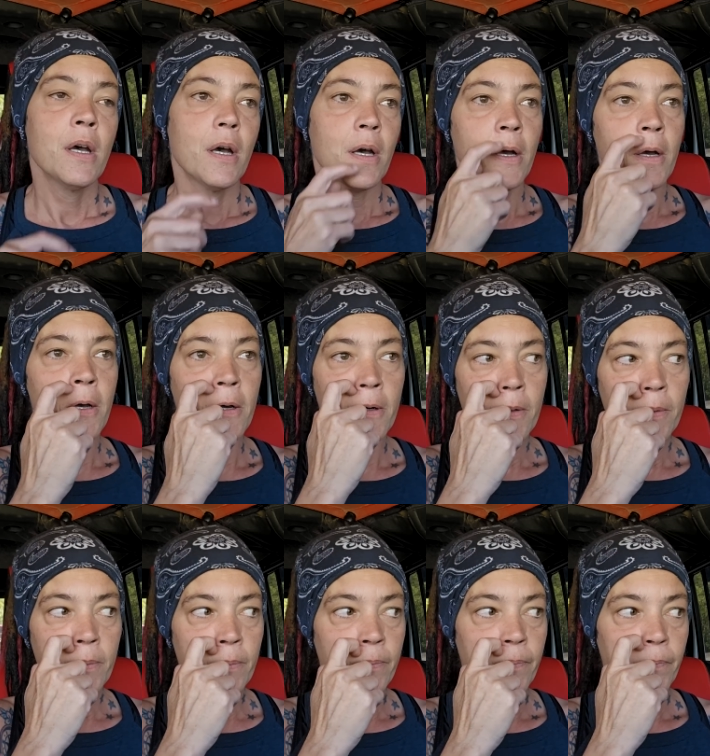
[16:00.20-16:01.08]

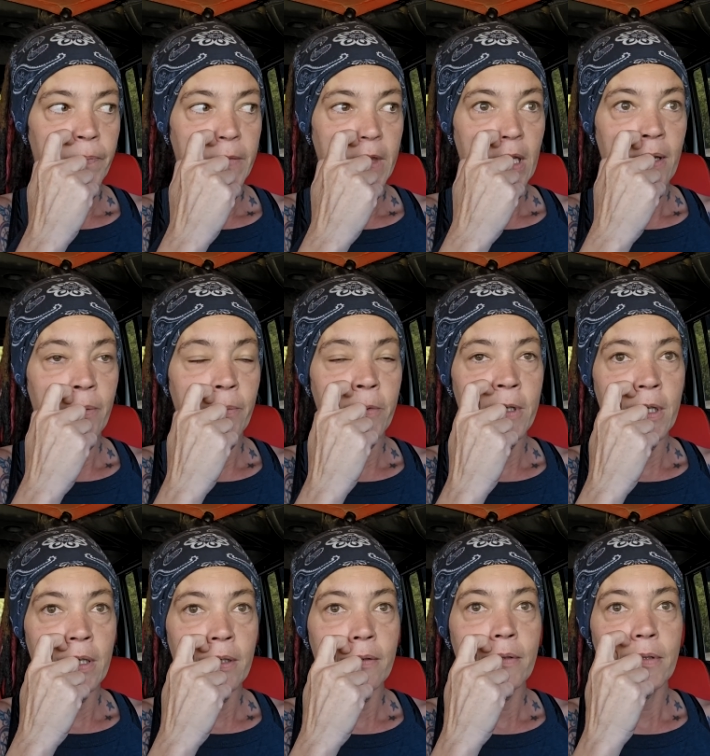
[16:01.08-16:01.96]
And
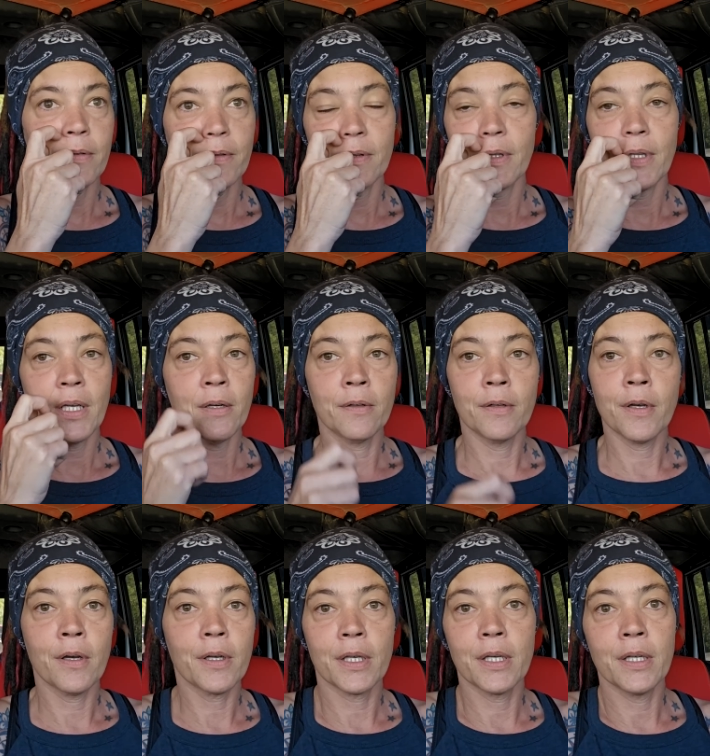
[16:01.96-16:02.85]
when they are
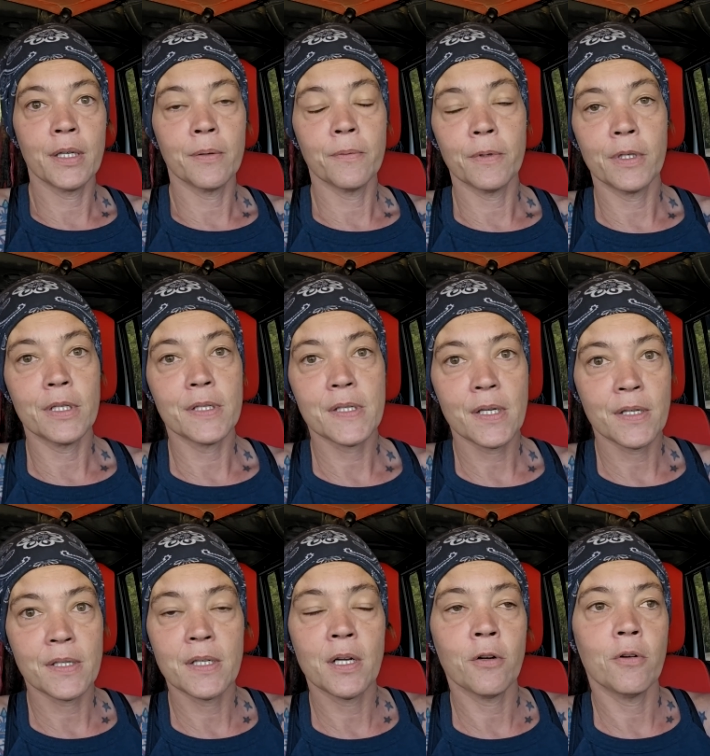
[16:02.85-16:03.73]
not kidding when it
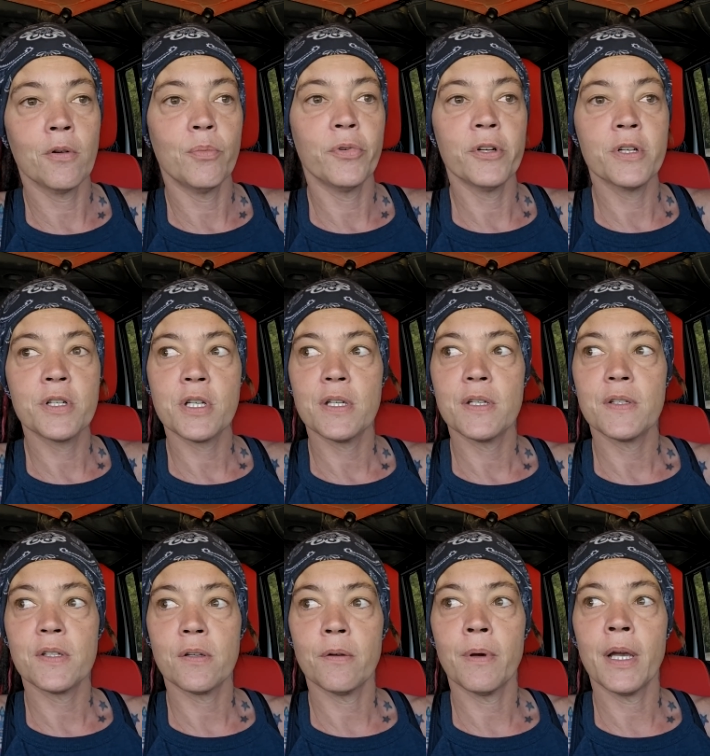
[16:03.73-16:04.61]
says narrow bridges.
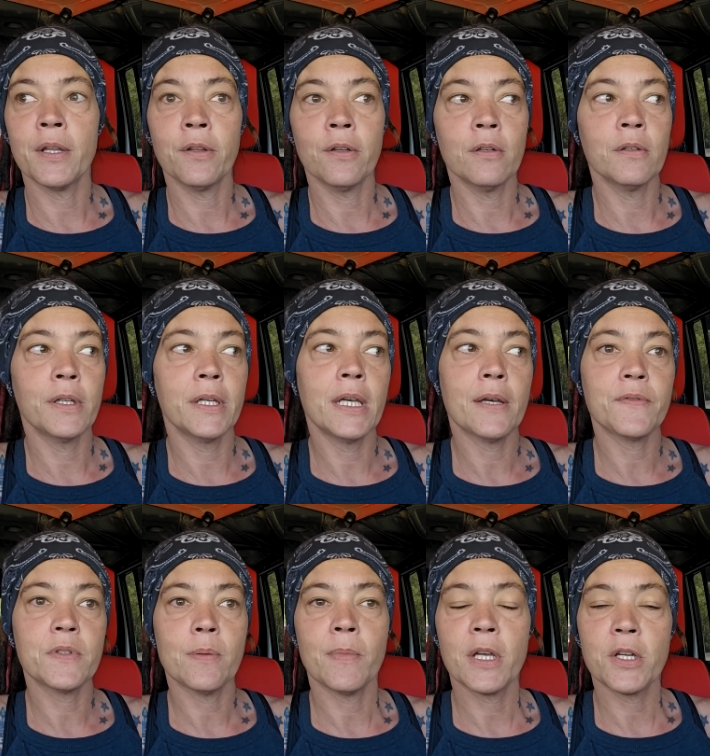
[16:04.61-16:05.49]
So I literally have
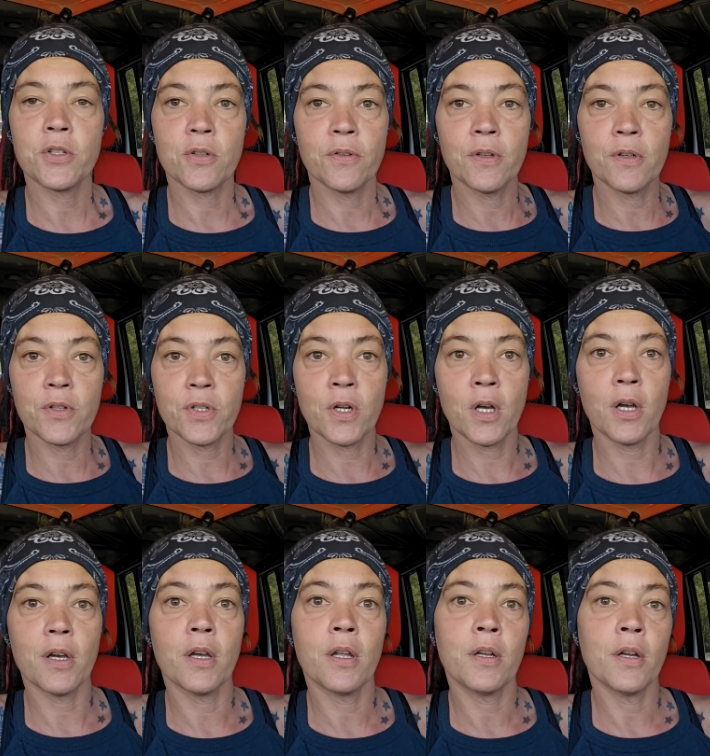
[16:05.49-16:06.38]
to make sure there's not
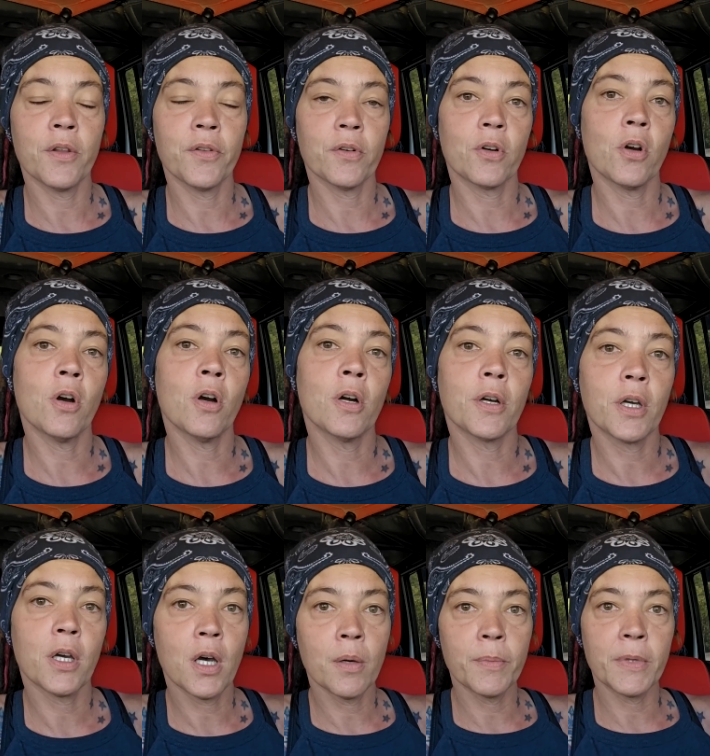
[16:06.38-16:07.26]
another car
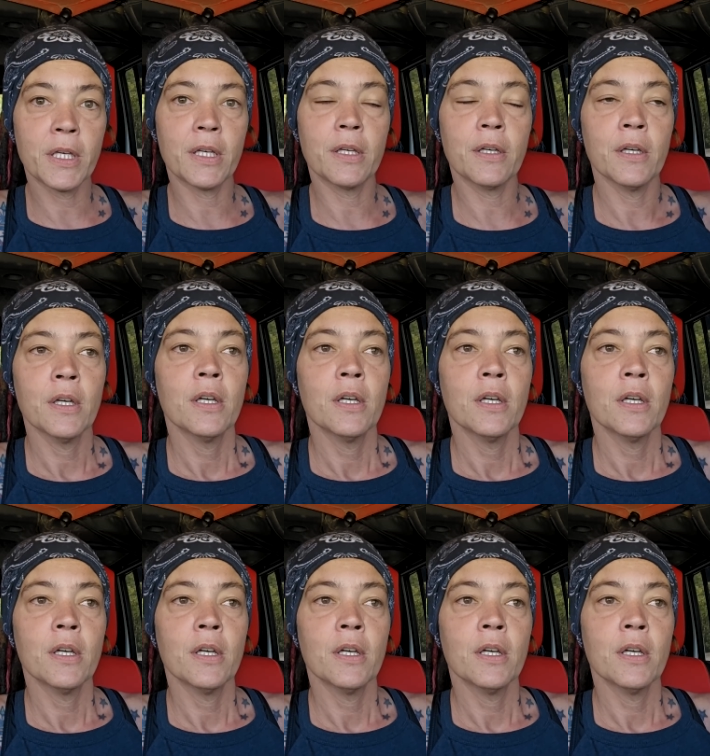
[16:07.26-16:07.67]
coming